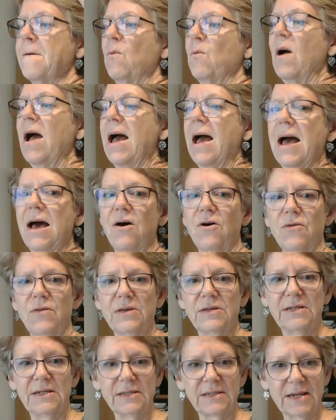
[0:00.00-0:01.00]
wow,
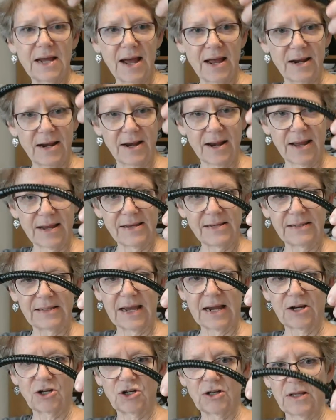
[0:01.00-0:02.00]
this is kind of nice
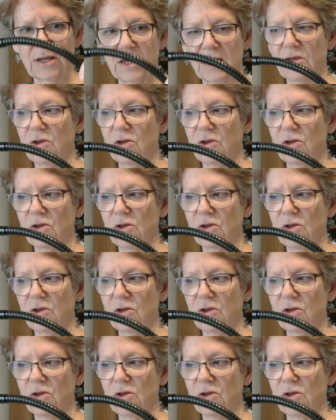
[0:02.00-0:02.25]
actually.